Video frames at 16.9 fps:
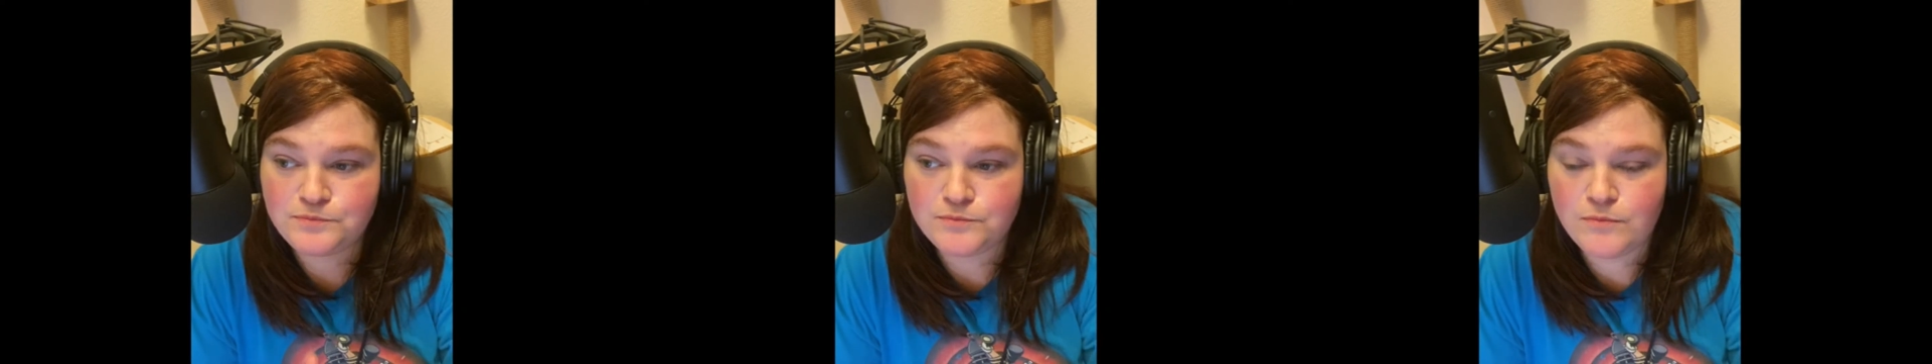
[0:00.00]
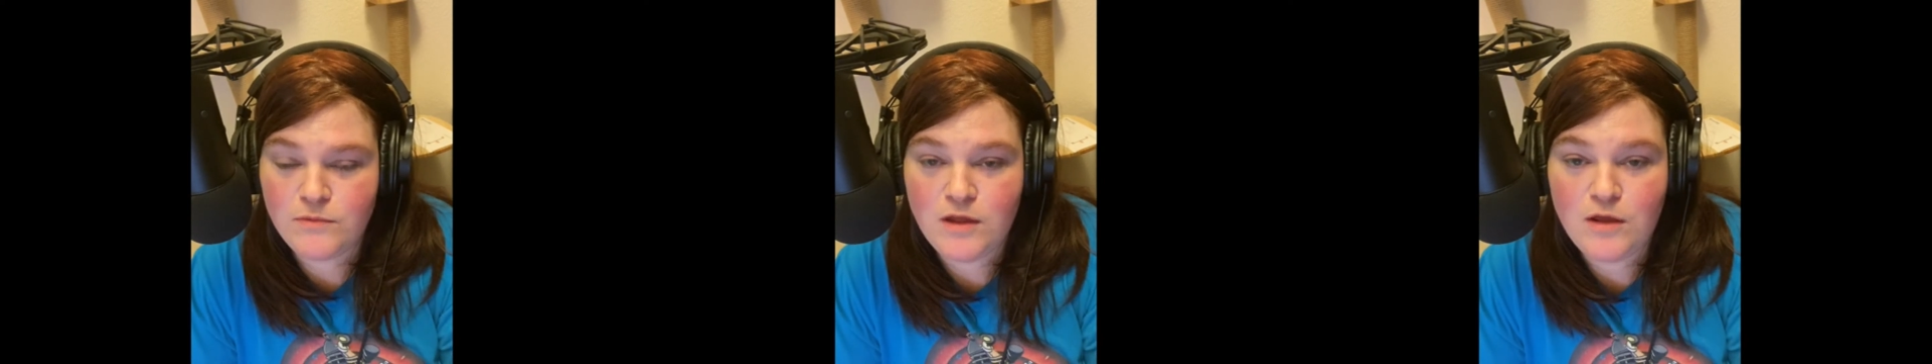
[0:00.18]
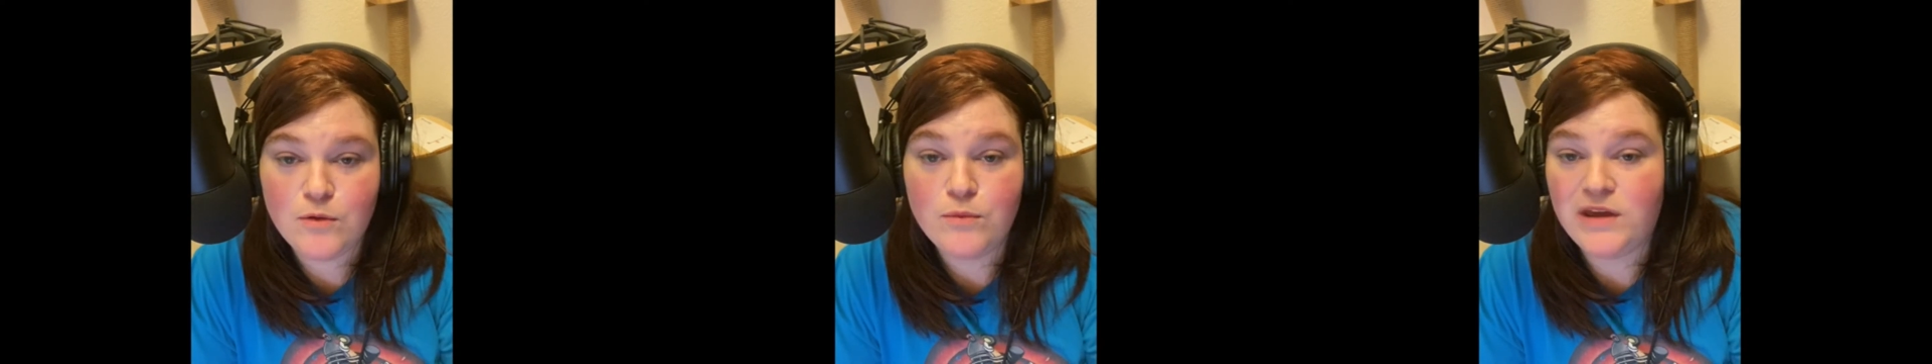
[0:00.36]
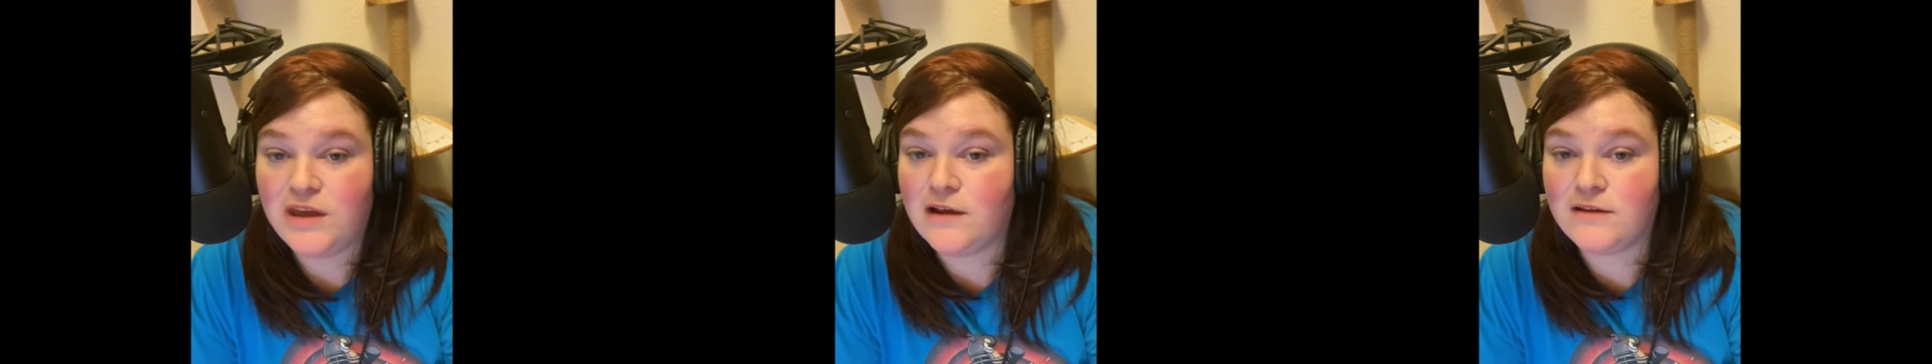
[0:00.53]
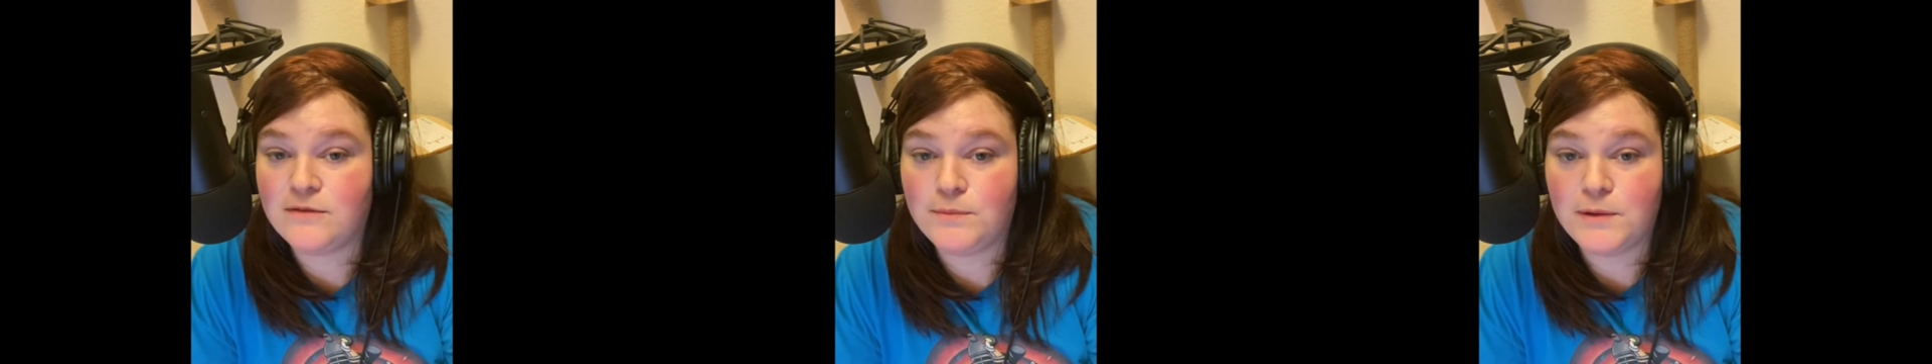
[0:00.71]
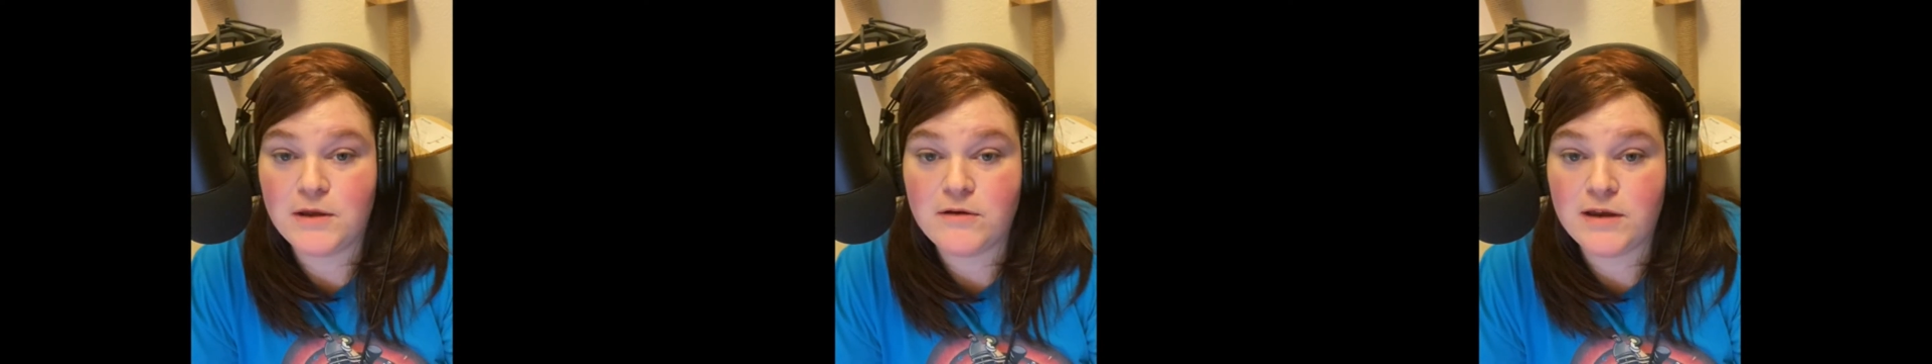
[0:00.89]
we
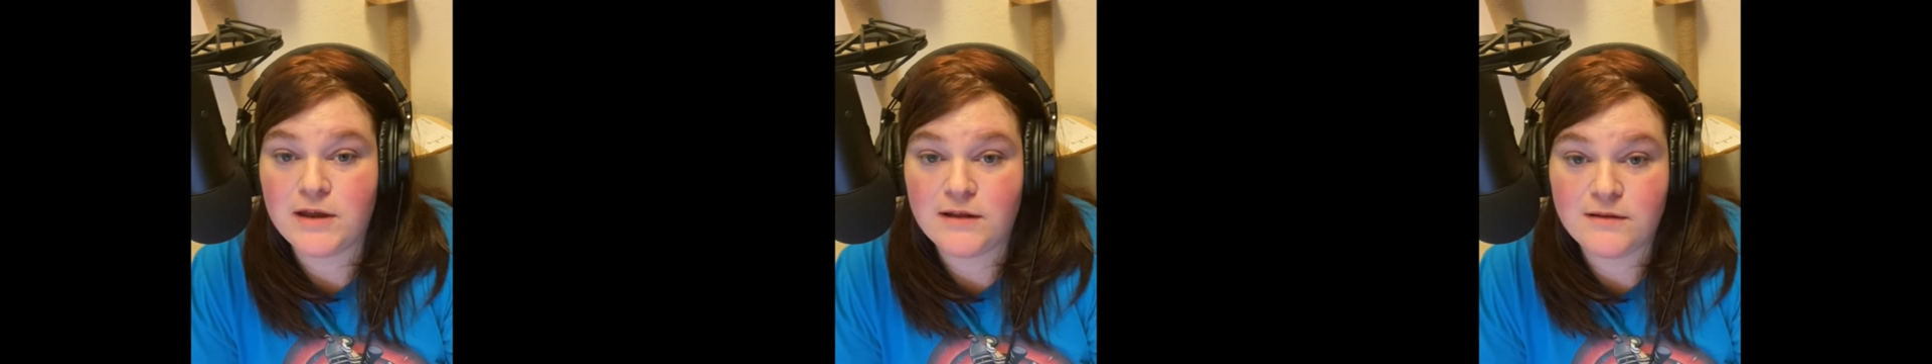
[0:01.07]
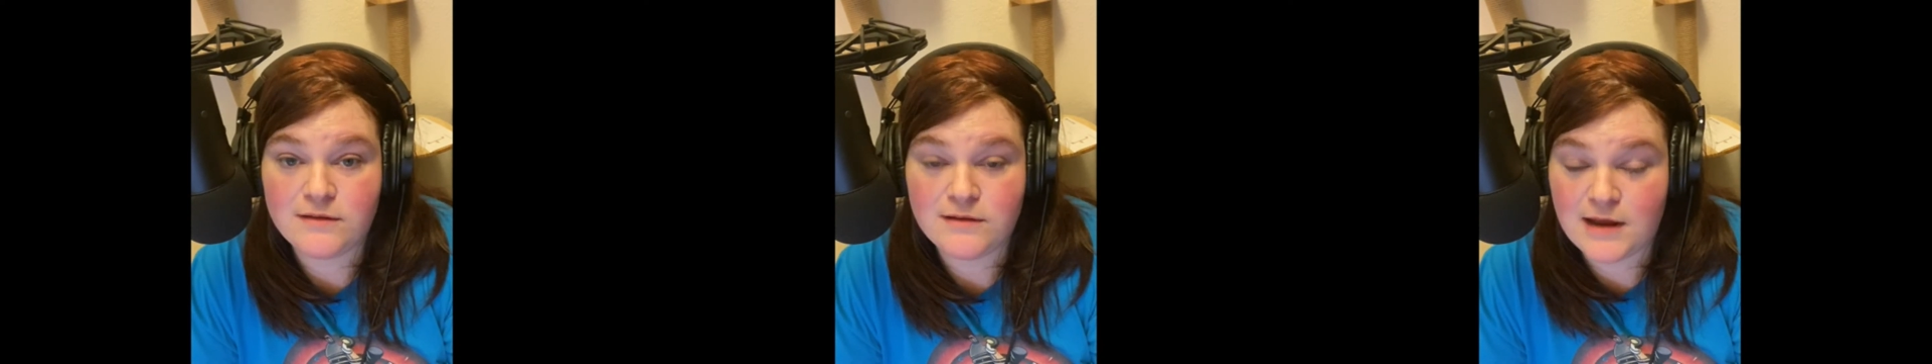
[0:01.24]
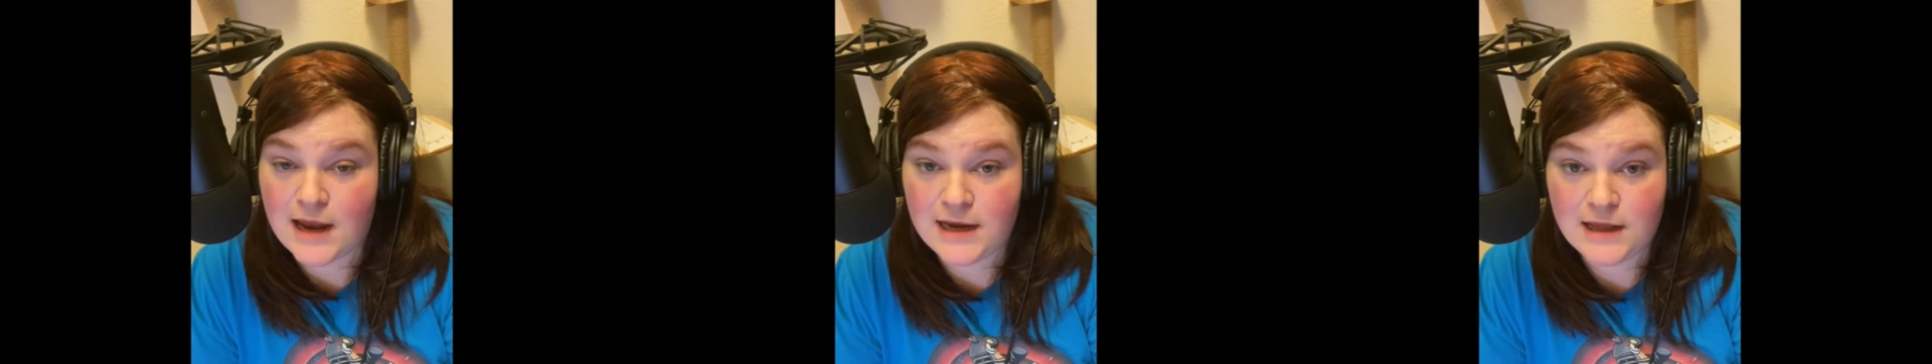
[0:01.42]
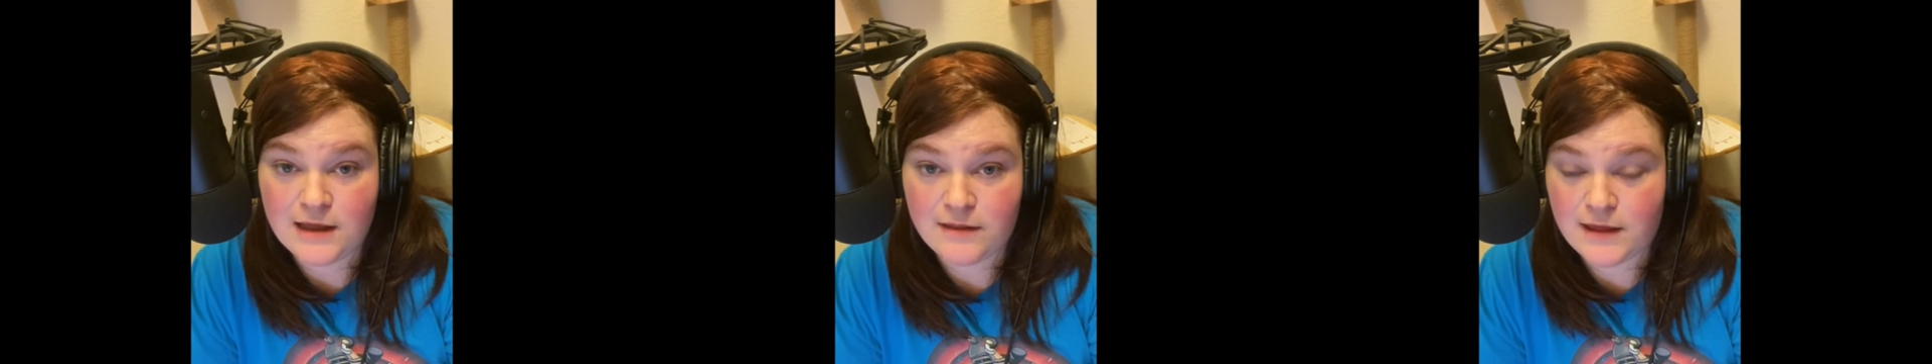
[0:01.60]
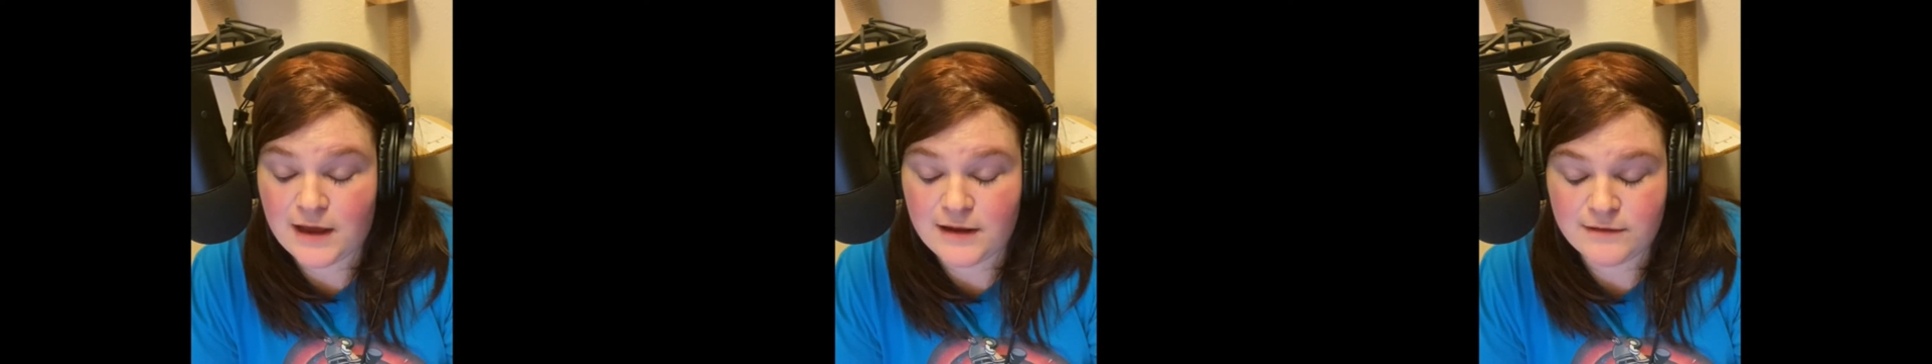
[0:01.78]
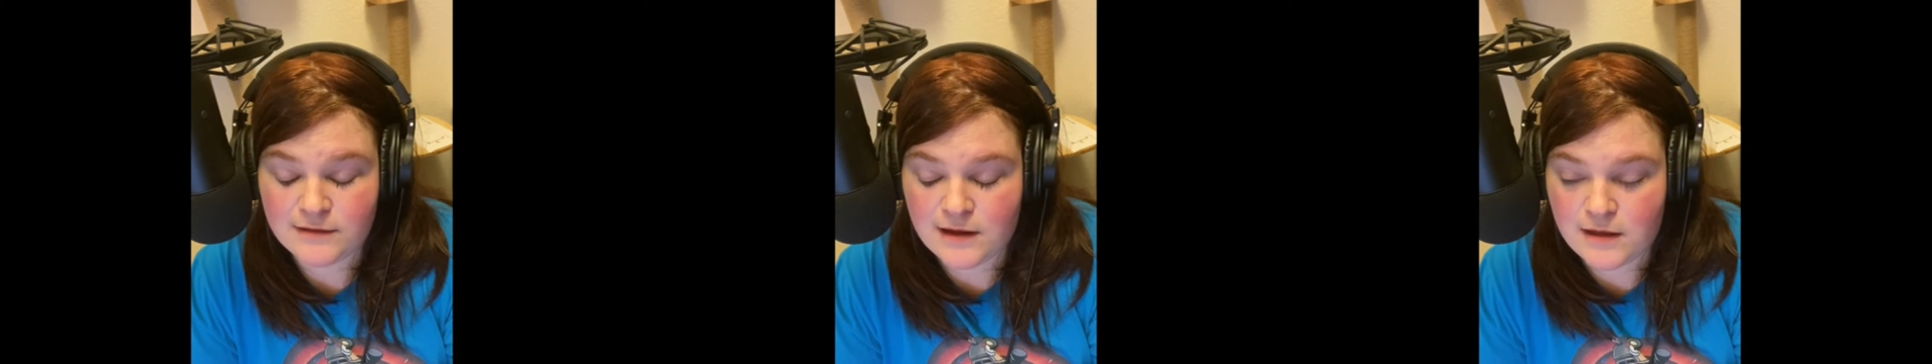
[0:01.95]
experienced any of that
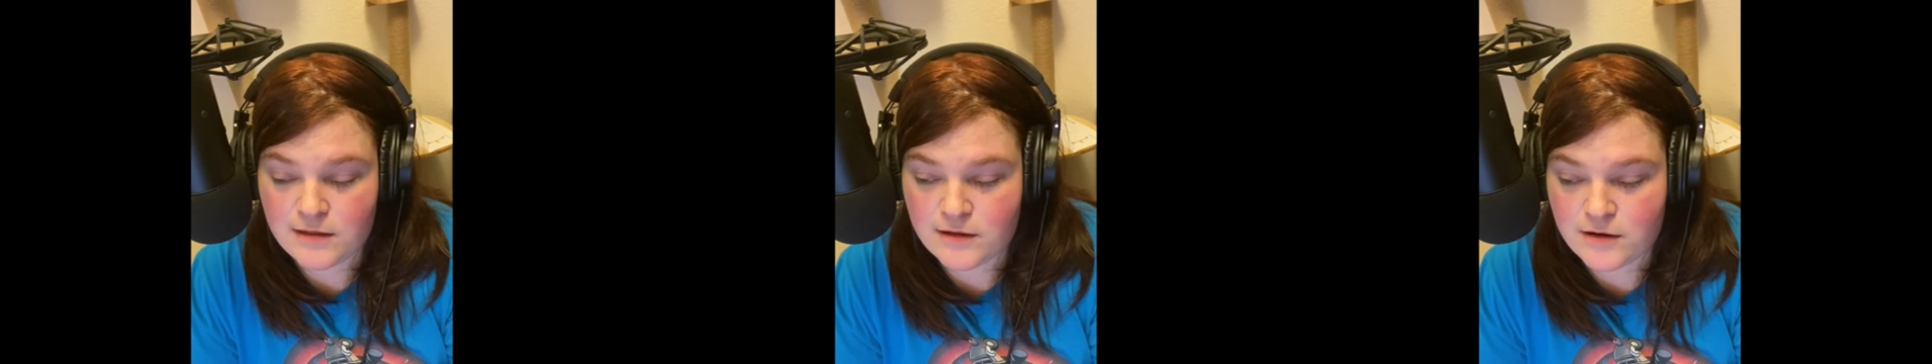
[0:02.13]
together.